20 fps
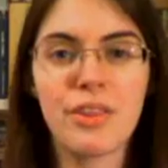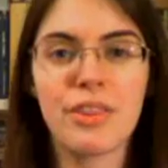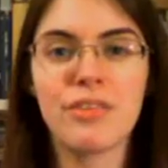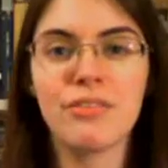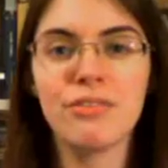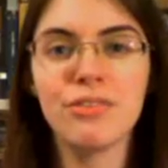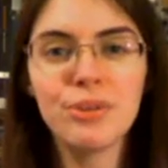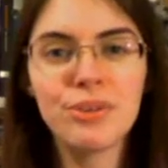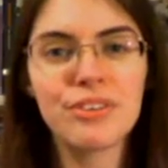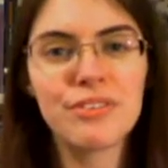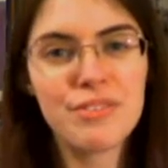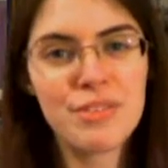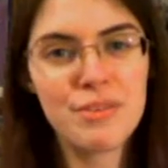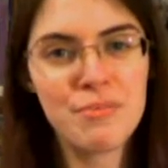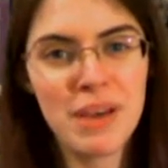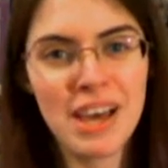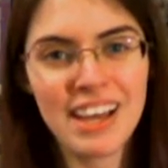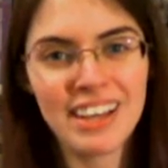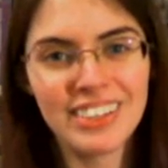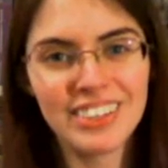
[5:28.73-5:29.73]
The root of the
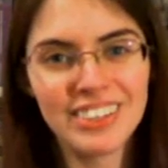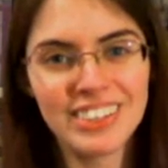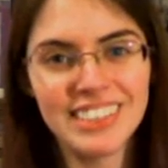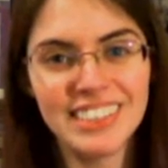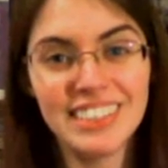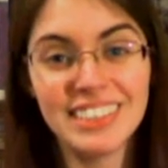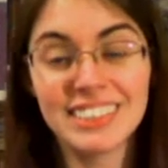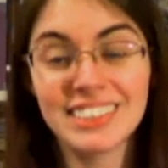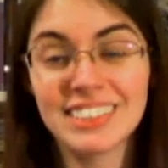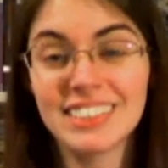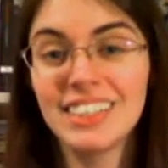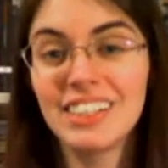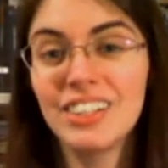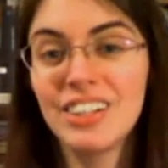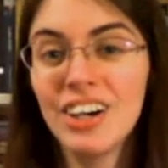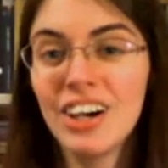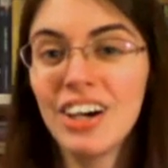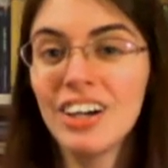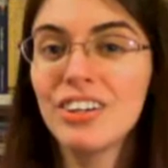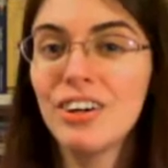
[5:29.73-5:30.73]
matter is that
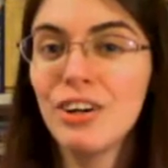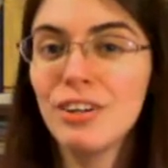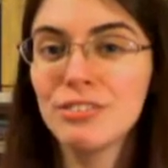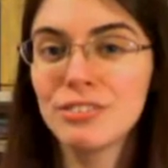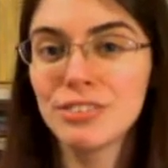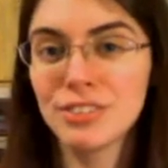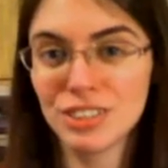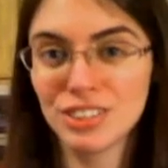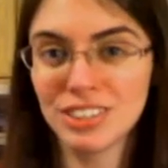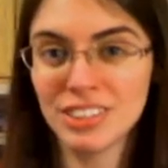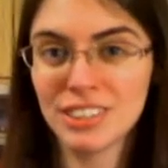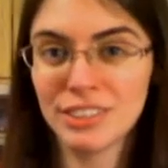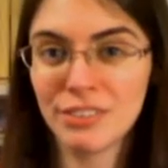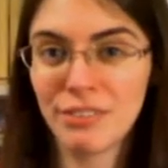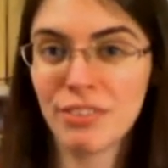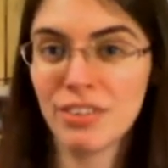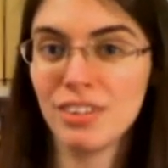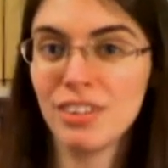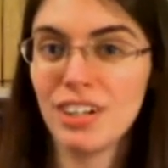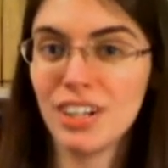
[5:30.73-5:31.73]
not all versions
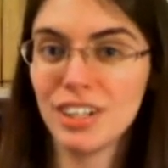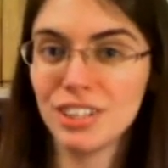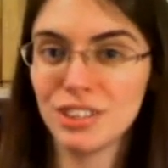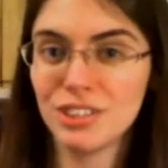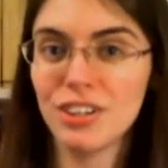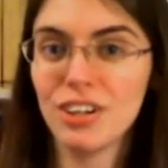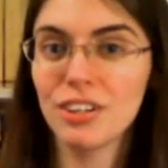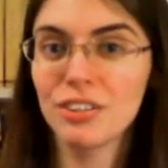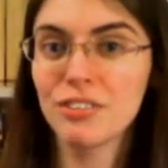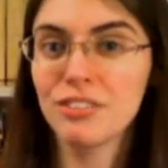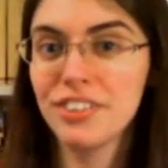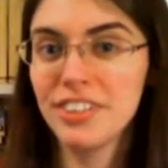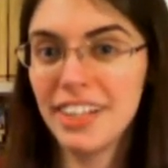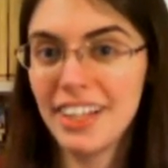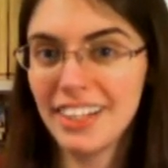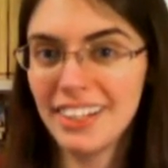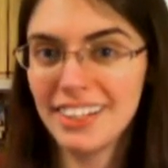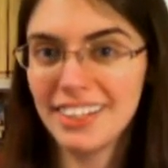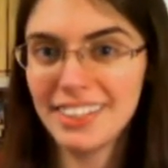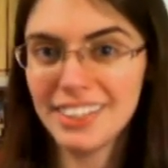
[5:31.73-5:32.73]
of The Lodger are
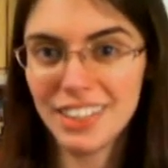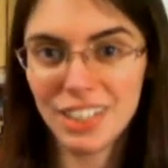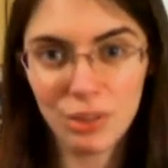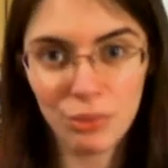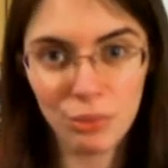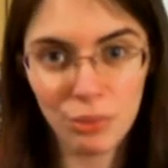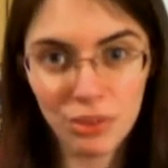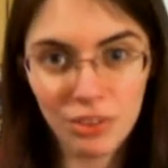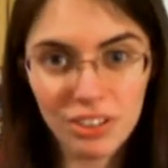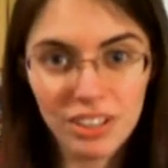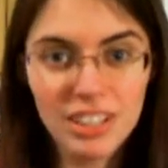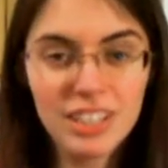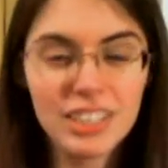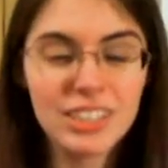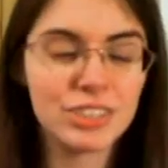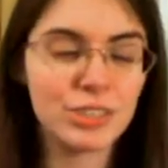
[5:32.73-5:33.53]
created equal.